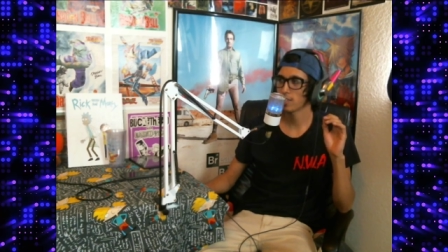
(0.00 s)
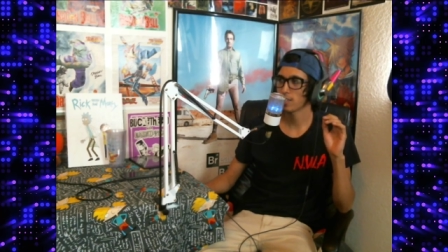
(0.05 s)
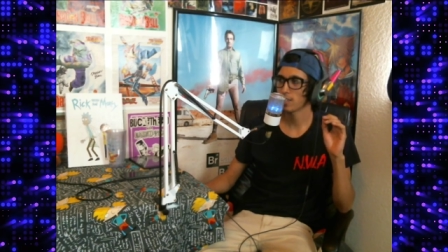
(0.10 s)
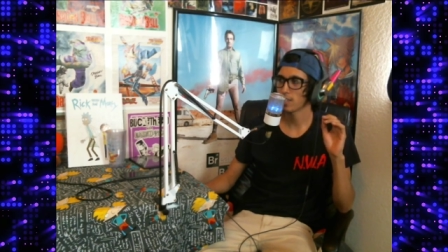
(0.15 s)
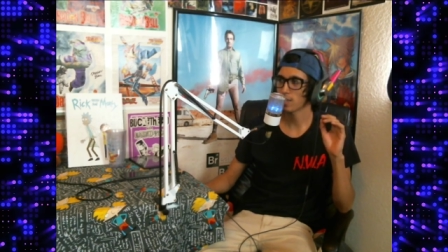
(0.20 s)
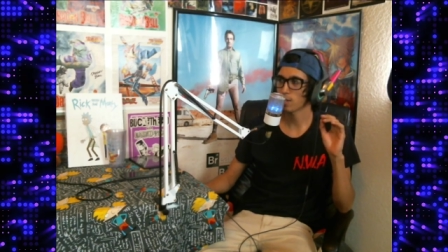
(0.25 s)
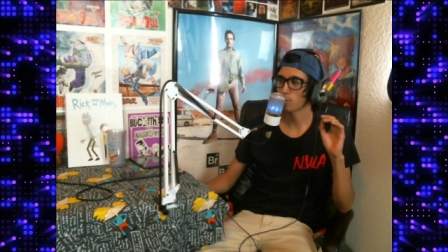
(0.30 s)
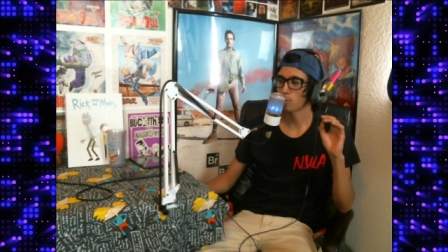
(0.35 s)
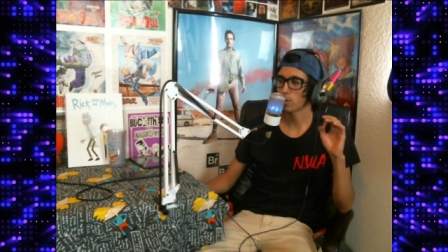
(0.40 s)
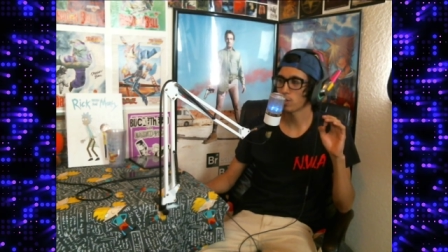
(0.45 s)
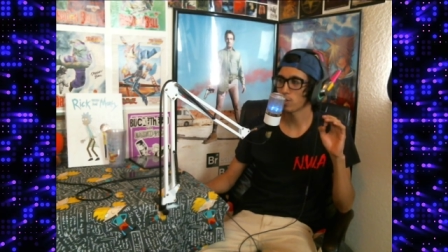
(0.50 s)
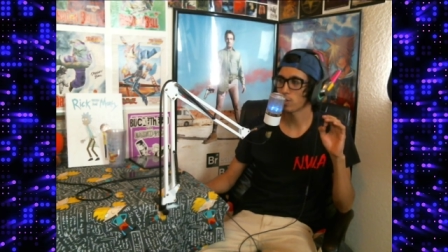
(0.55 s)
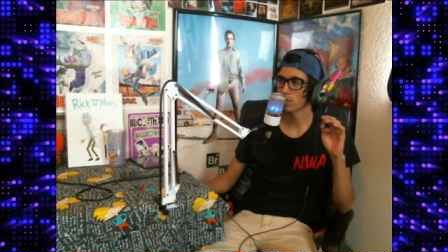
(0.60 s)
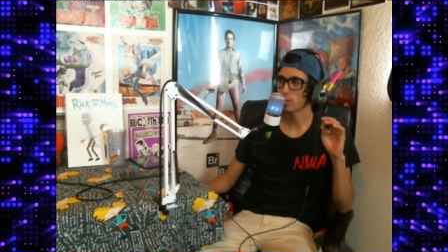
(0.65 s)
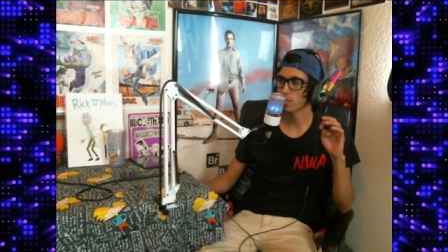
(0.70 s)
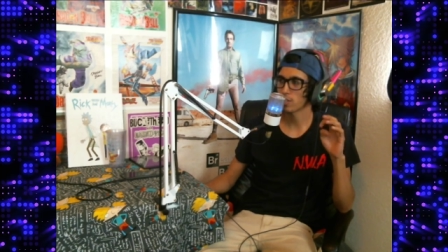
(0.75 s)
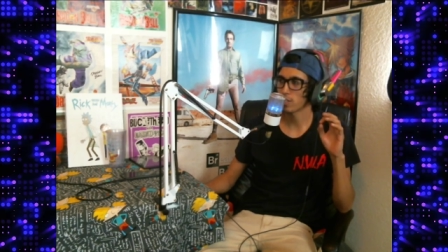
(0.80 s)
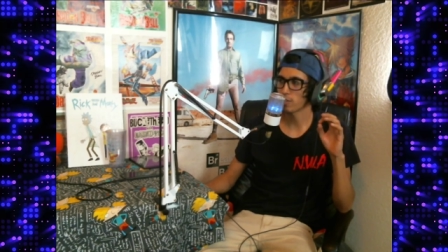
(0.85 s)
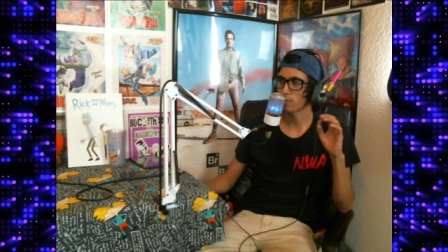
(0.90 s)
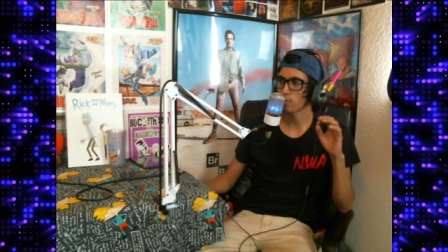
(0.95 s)
Like I'm pretty sure it's
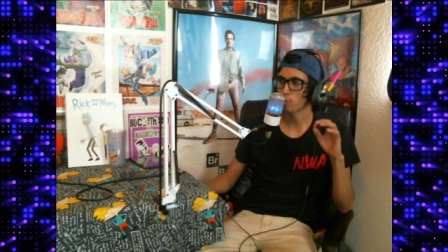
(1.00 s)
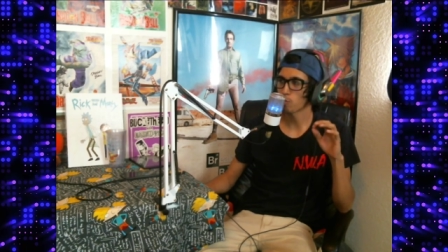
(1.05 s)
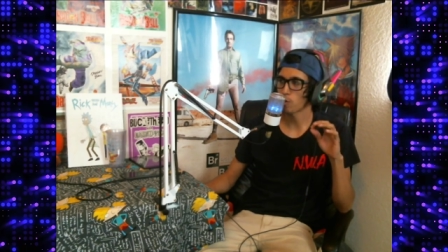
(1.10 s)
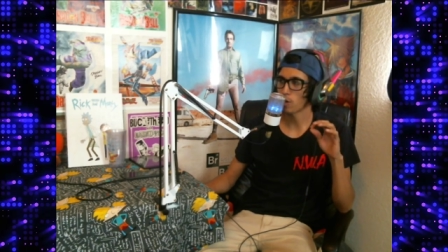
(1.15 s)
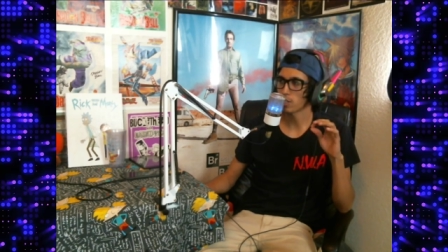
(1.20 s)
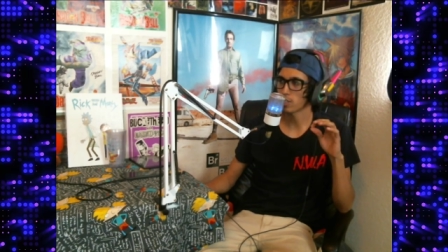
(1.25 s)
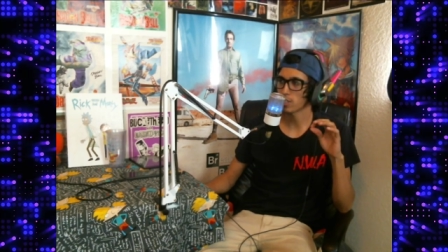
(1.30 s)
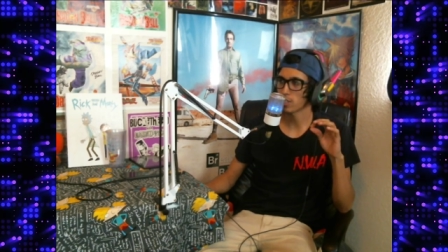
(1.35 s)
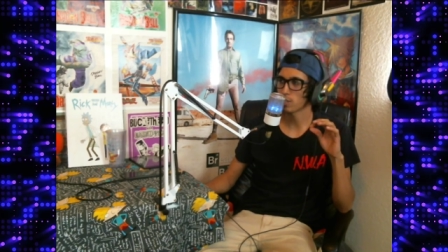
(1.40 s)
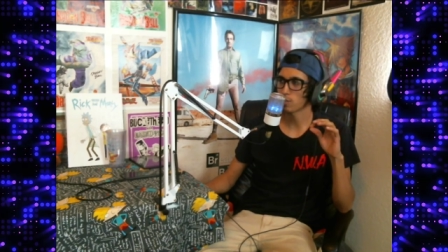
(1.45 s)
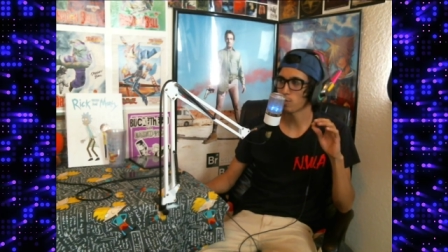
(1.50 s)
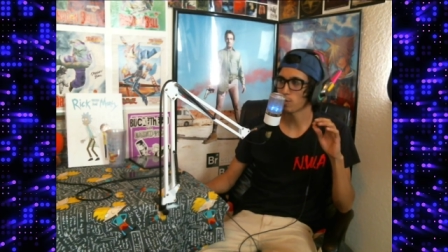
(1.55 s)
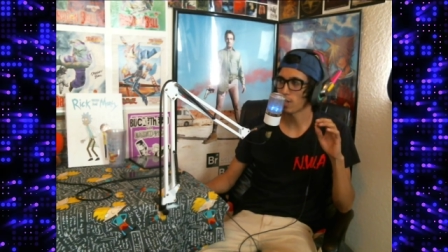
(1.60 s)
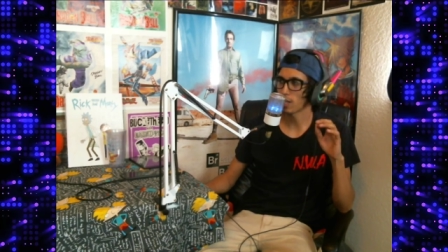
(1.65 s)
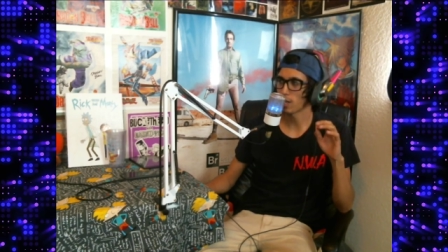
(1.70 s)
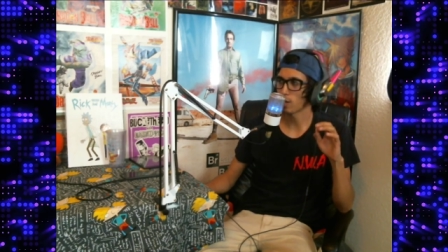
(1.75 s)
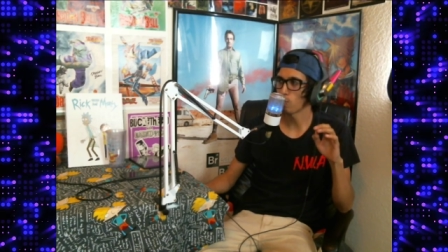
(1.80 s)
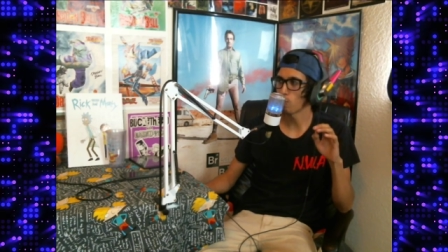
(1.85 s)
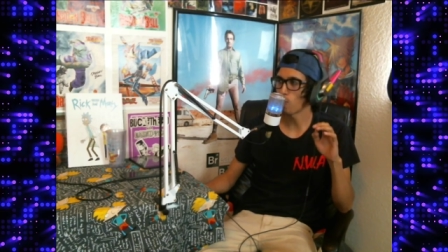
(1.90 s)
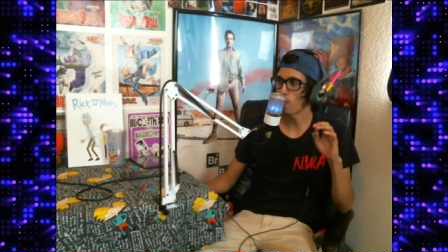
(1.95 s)
a different process with
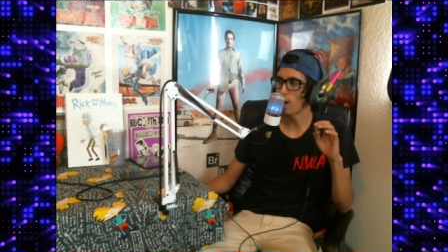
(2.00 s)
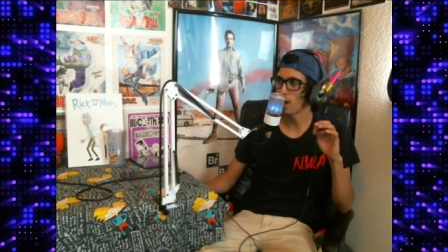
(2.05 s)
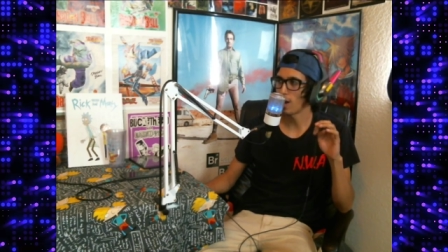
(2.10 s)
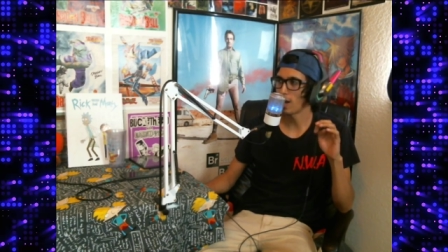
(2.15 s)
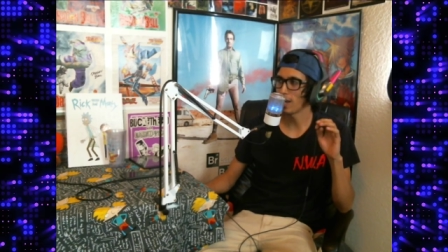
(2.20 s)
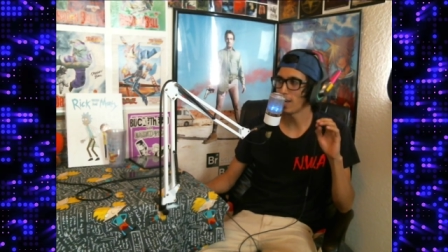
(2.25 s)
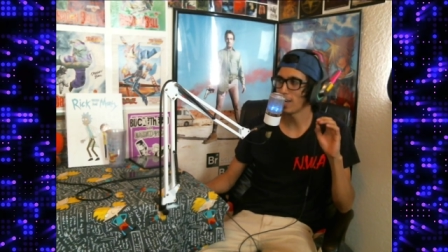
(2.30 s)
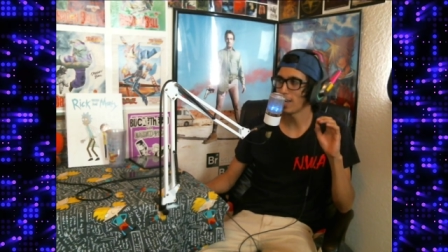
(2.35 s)
like wine